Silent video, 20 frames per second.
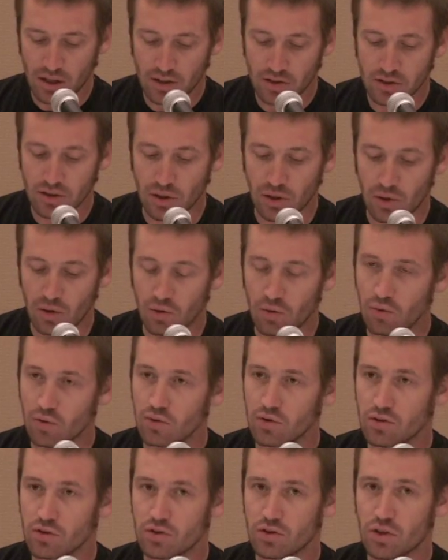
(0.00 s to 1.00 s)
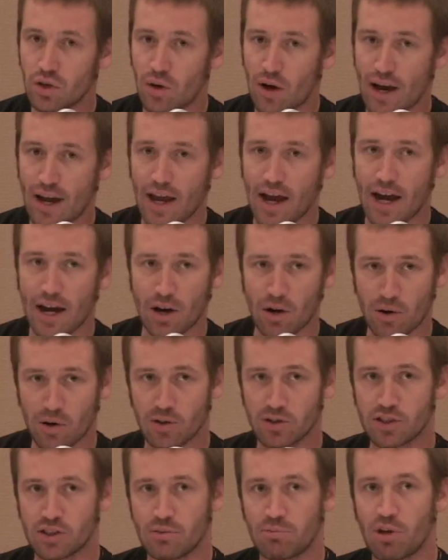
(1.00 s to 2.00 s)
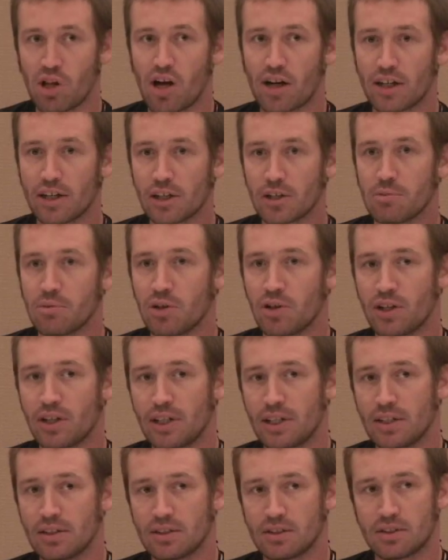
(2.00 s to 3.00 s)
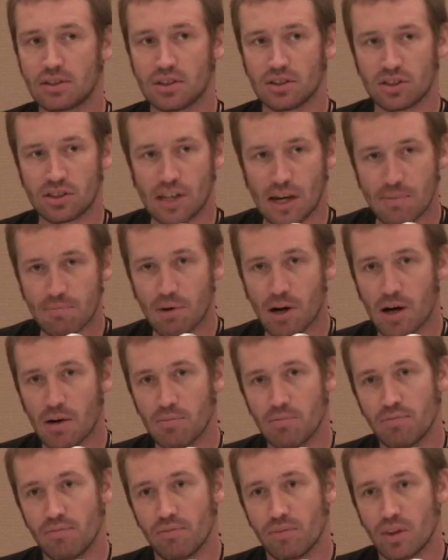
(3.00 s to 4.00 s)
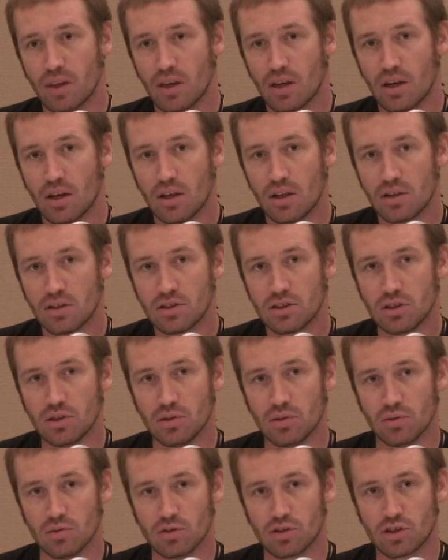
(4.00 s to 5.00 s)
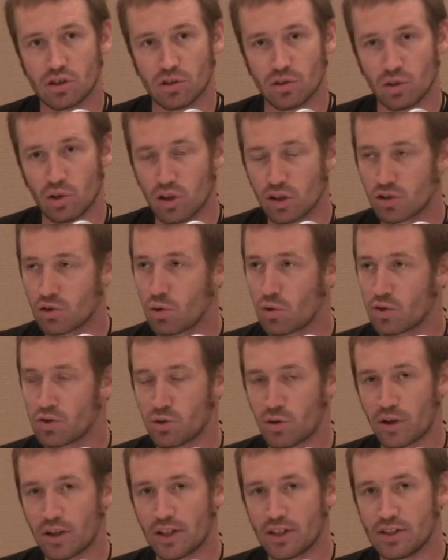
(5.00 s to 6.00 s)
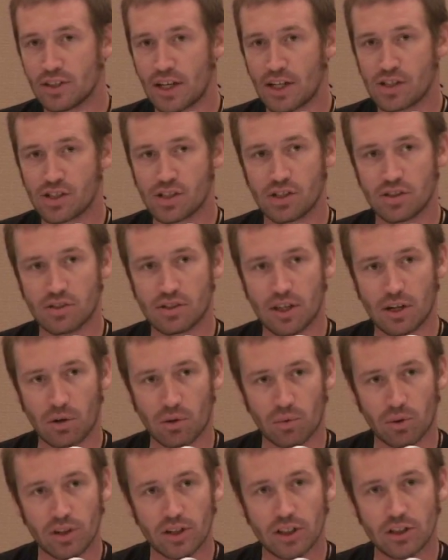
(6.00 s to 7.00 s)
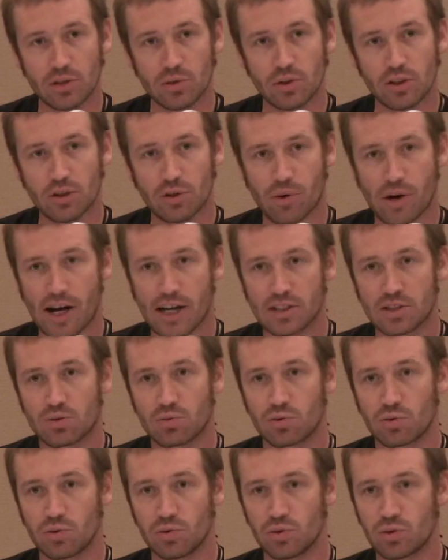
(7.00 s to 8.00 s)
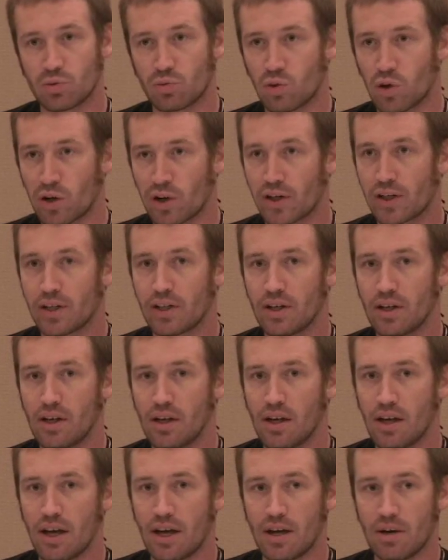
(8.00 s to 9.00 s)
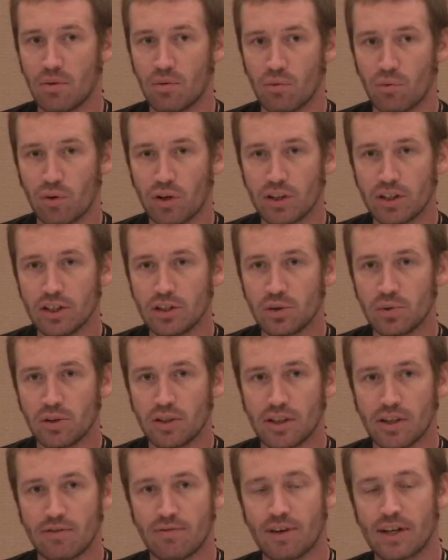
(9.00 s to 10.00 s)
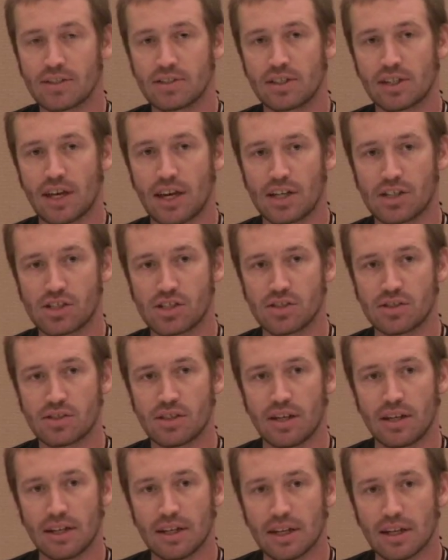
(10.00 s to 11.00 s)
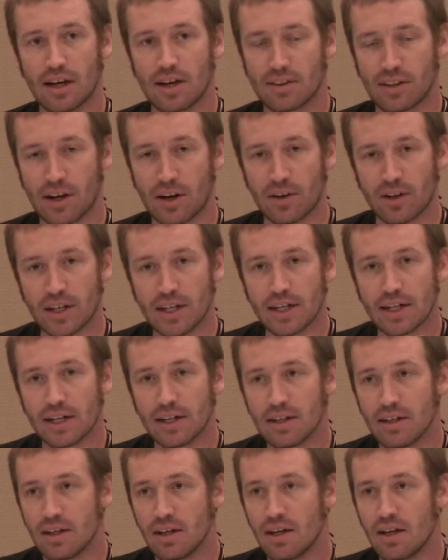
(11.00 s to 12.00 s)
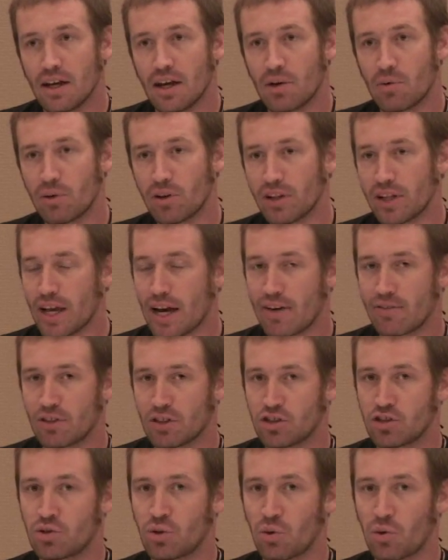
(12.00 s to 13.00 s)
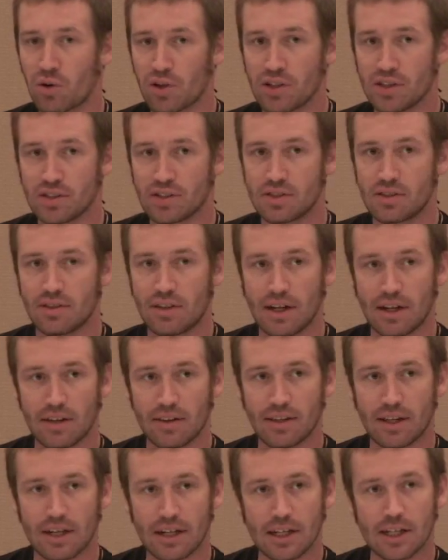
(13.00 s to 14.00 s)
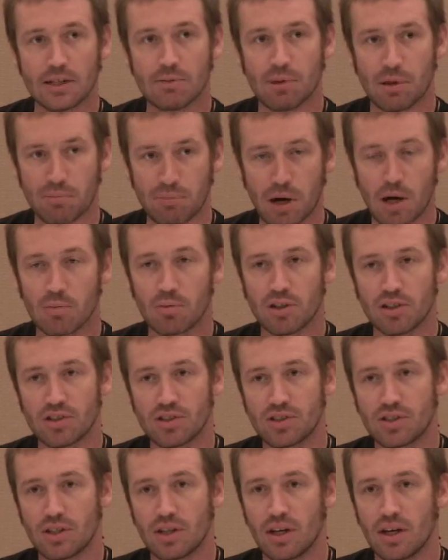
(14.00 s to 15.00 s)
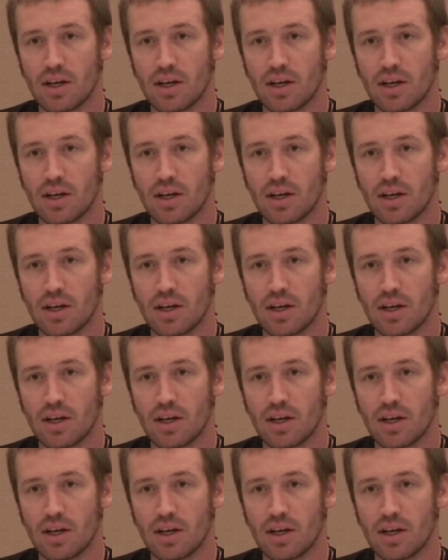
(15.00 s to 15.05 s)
So I urge the blogging community to step up, to look towards organizations that are really doing grassroots work and really doing the investigations that are needed, and really have the stories that need to be published.